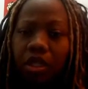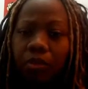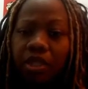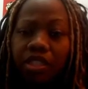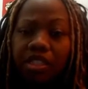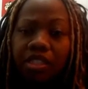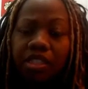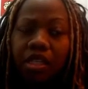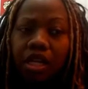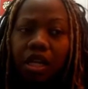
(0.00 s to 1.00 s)
because
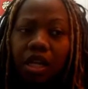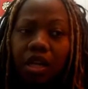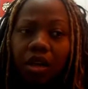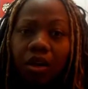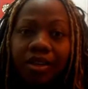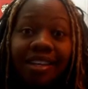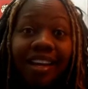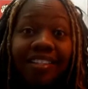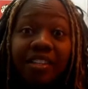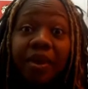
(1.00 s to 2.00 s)

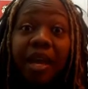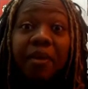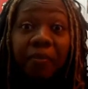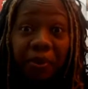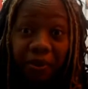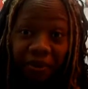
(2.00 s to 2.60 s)
not till April.